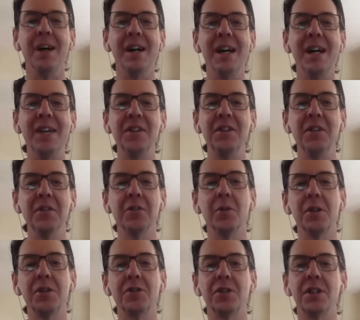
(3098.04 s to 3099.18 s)
And then the other
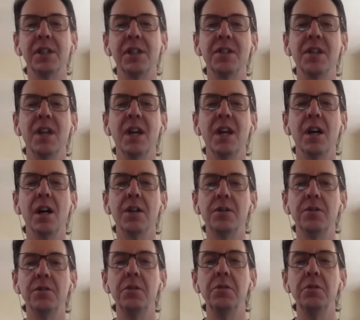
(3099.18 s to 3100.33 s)
question is,
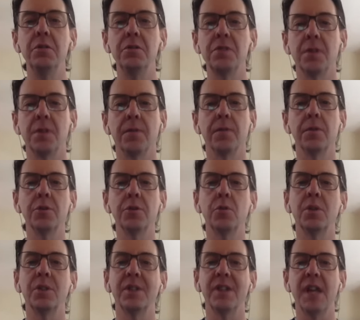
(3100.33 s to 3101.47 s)
do you use a
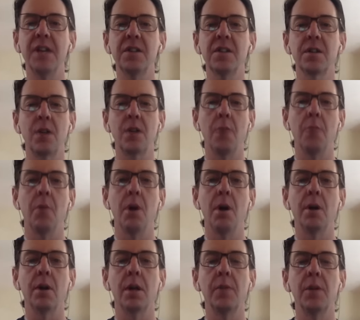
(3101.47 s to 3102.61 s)
virtual desktop
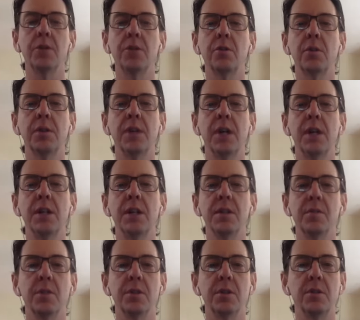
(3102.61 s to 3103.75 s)
model? I'm not sure what that is,
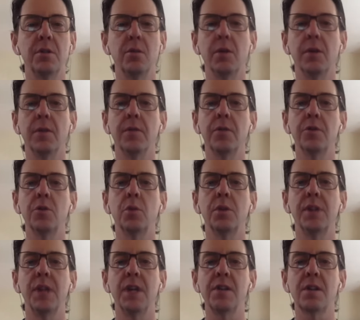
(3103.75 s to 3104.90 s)
but do you know what a virtual
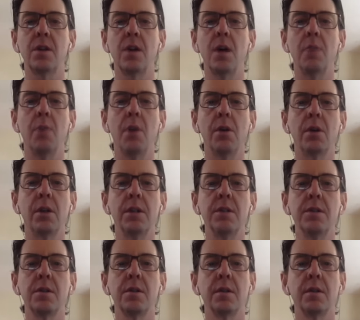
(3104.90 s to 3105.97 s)
desktop model is?